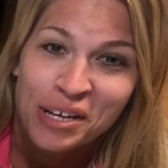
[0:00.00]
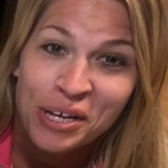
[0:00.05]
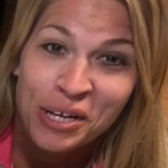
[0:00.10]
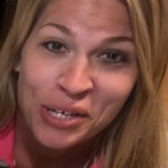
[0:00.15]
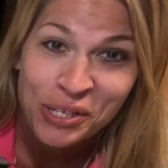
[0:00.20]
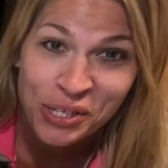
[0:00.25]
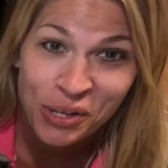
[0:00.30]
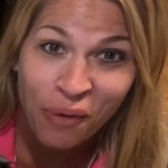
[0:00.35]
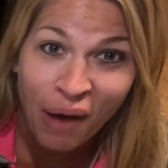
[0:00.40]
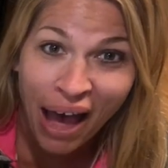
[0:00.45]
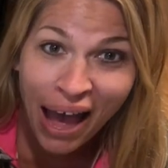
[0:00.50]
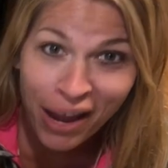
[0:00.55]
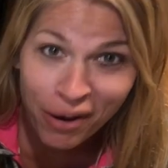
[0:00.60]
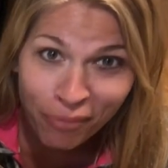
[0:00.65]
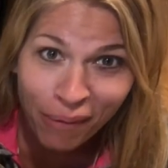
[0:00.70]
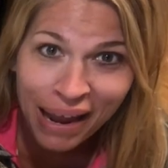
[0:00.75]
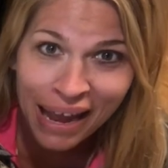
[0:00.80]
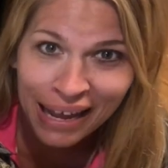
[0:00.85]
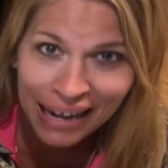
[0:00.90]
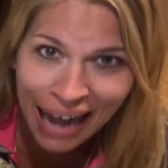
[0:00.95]
So I
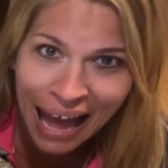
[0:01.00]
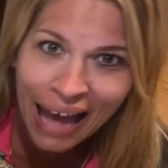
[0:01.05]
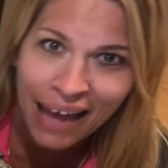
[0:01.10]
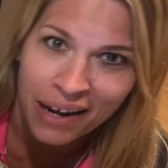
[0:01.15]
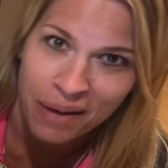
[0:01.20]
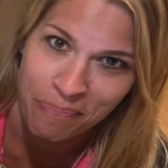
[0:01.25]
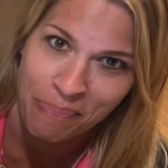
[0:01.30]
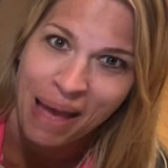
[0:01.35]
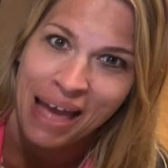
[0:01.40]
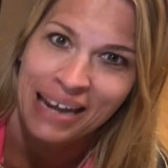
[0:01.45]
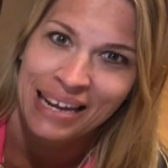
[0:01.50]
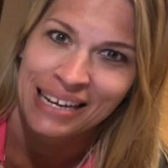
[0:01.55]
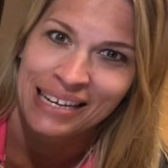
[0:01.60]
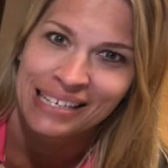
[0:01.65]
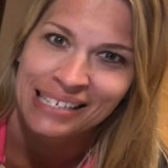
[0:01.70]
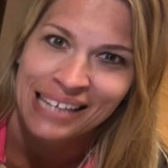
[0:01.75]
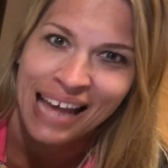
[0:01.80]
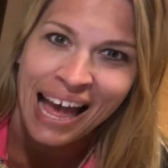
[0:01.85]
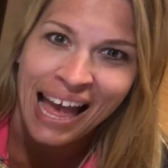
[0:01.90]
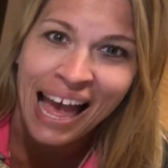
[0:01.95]
ran out of
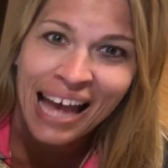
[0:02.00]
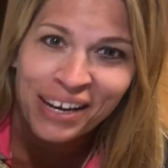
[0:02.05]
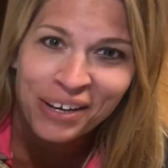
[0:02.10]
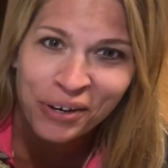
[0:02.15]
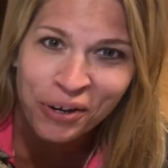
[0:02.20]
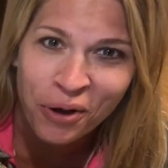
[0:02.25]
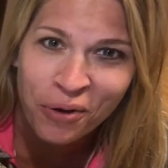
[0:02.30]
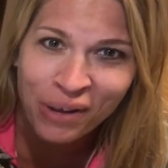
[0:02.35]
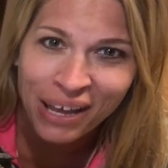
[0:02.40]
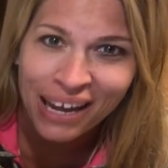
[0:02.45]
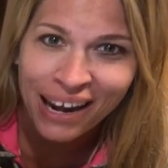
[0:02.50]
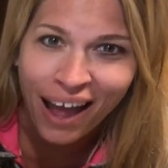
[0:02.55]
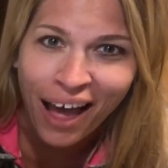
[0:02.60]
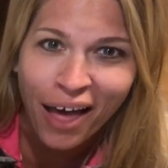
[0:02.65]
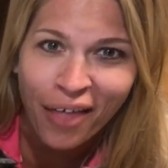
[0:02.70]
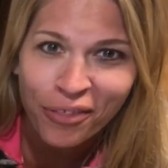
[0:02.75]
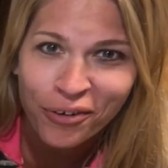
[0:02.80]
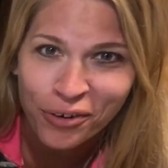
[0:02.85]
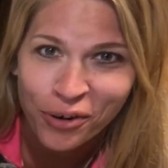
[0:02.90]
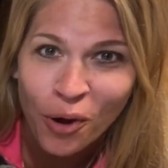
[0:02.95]
pennies. I had to go get
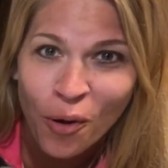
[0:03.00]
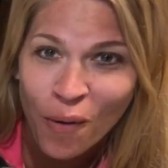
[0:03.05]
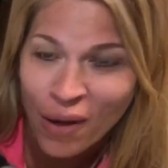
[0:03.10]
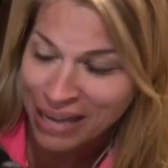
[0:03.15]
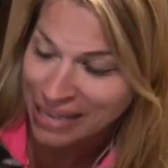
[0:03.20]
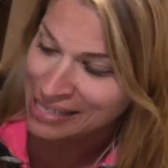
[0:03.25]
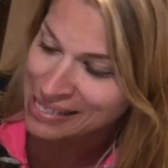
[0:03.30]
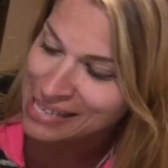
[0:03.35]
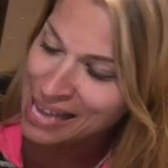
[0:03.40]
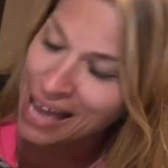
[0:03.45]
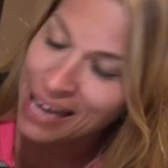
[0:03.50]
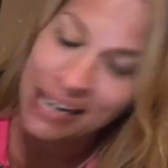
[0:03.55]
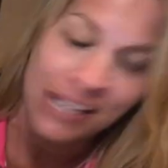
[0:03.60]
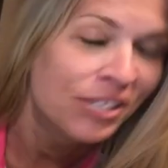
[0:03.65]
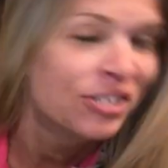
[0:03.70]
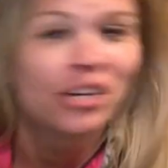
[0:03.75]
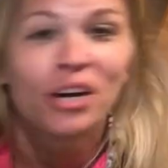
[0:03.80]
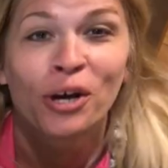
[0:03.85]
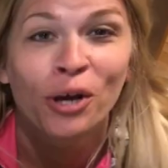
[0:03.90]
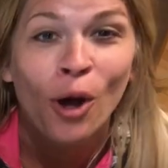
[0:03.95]
other coins, and it
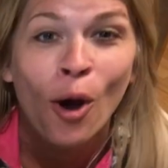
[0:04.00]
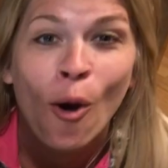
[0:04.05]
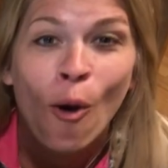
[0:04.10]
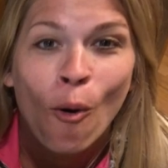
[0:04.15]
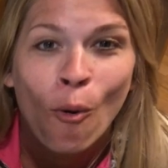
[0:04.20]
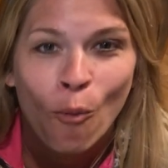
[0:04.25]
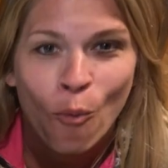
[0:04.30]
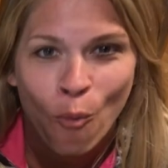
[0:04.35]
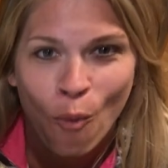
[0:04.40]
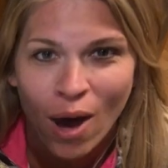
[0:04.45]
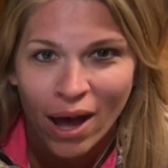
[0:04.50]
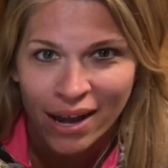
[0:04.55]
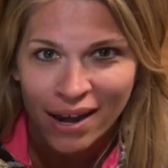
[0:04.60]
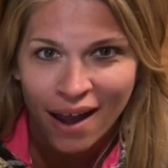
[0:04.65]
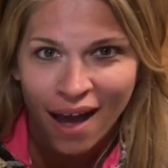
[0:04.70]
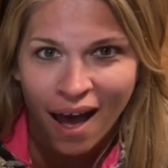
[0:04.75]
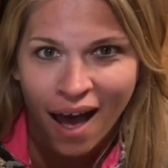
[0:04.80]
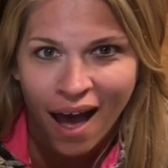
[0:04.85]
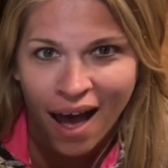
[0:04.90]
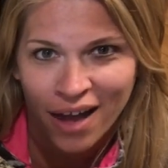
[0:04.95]
took
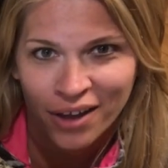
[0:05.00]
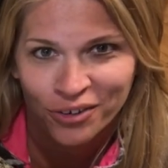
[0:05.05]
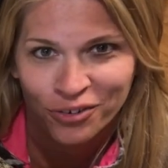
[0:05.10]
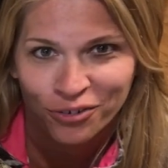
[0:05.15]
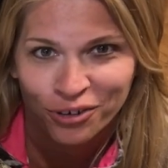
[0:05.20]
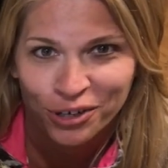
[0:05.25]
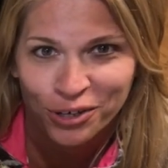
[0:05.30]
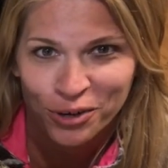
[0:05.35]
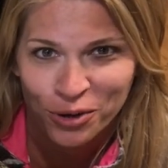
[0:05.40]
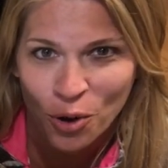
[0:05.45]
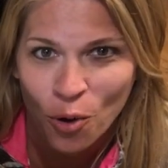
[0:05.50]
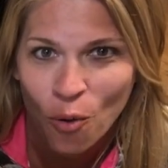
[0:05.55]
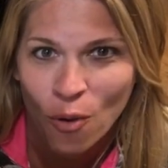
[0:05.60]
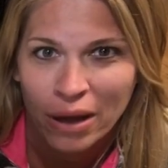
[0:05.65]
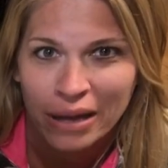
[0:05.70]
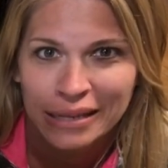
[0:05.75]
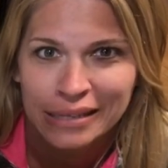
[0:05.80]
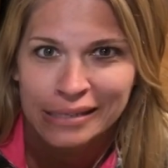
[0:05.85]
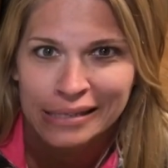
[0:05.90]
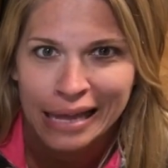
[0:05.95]
100
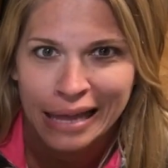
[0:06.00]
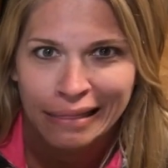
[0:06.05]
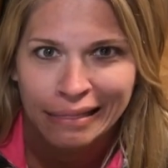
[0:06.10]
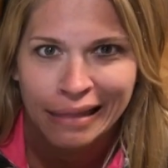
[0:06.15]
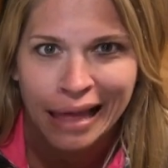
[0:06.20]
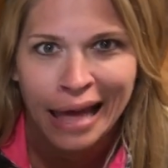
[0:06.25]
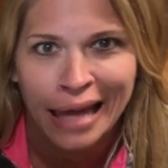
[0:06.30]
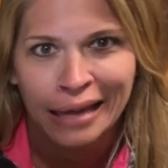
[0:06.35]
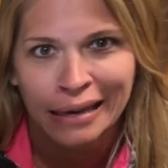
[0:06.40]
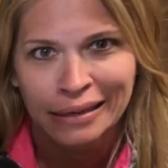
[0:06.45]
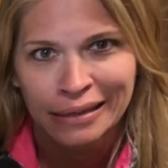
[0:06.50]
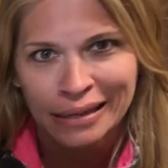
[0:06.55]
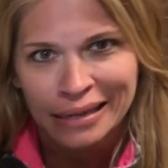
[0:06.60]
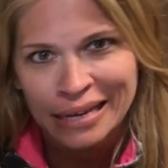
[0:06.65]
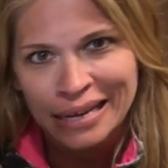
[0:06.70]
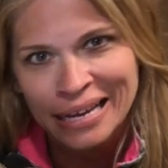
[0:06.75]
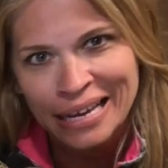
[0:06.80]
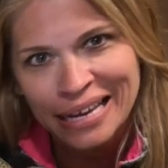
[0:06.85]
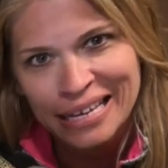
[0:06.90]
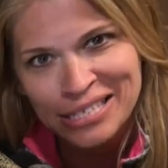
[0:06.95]
coins, and then
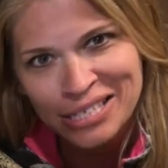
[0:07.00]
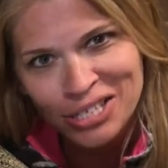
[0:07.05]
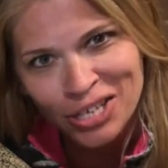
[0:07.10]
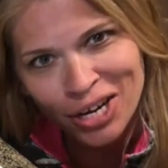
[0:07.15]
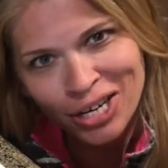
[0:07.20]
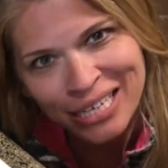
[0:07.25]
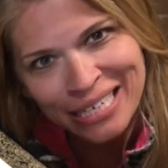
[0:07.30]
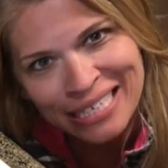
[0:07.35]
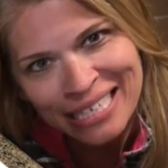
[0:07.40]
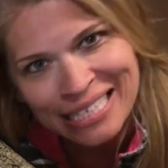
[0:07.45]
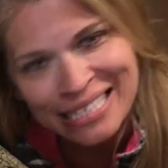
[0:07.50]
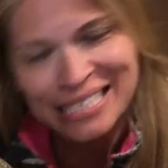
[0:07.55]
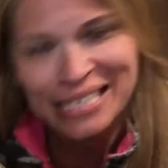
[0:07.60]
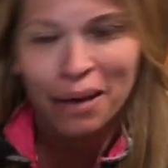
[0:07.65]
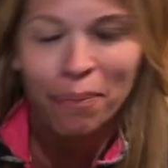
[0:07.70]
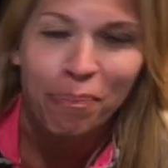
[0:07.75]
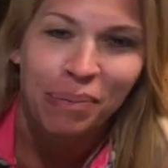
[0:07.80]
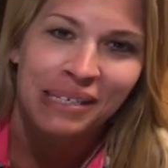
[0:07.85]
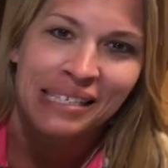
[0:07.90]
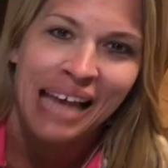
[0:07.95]
it started to
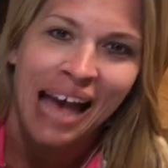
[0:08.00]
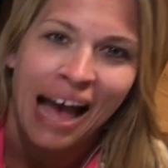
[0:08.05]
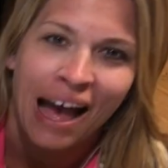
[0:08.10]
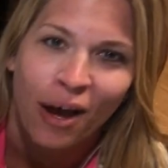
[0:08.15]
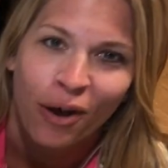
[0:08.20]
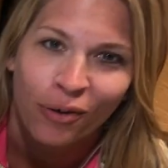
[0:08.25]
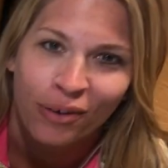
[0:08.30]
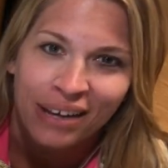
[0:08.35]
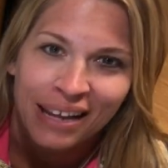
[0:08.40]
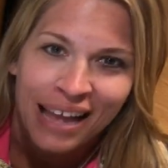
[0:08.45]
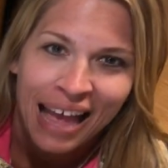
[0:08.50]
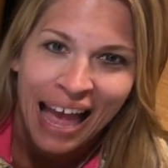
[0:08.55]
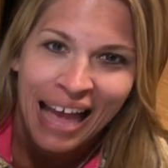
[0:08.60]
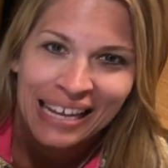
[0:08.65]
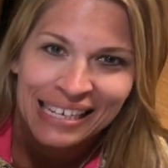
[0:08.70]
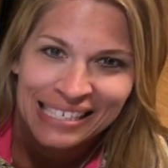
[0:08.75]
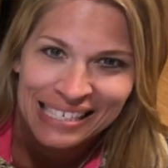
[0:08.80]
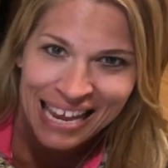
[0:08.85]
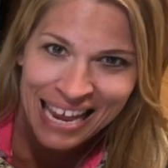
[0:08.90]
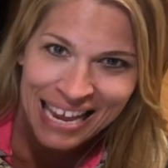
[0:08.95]
dip down
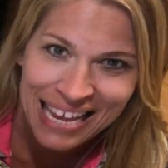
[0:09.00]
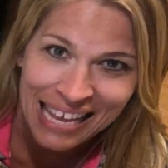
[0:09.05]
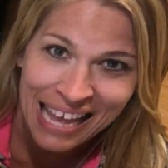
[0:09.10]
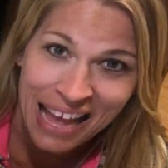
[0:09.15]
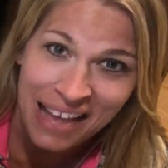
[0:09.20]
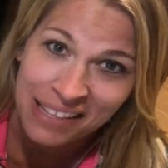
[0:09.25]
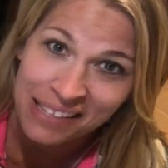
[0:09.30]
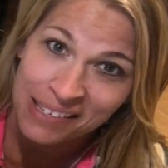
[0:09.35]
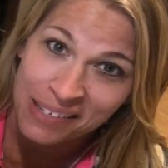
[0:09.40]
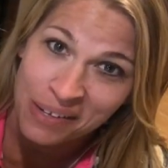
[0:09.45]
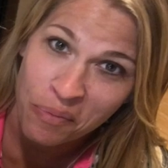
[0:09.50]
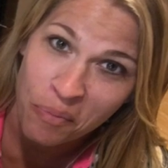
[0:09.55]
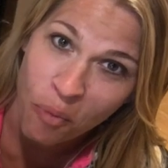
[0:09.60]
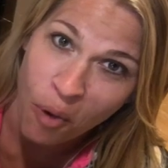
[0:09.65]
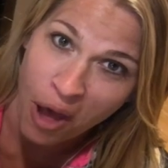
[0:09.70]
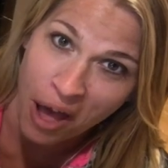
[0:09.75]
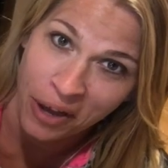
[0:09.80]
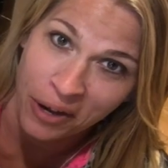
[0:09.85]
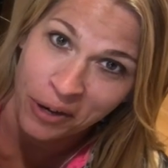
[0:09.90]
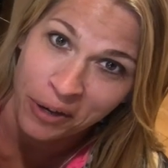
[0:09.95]
and take on some
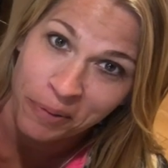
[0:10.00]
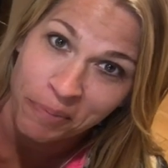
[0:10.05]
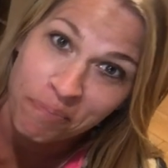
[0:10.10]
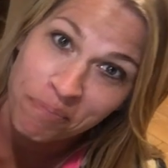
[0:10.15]
water.